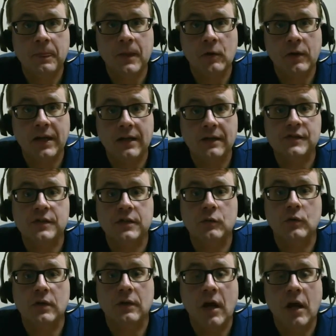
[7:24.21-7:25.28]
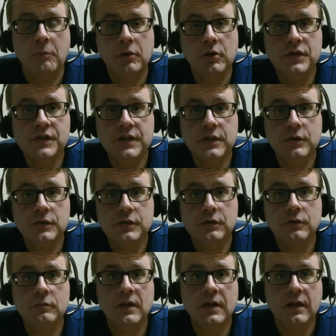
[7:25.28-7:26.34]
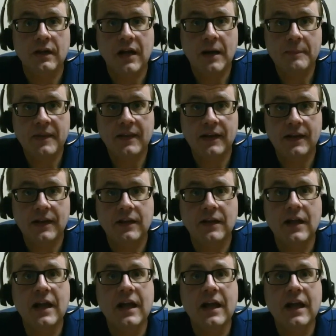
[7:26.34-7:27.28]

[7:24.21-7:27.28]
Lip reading: Okay, so you want to upload it to YouTube, copy the link,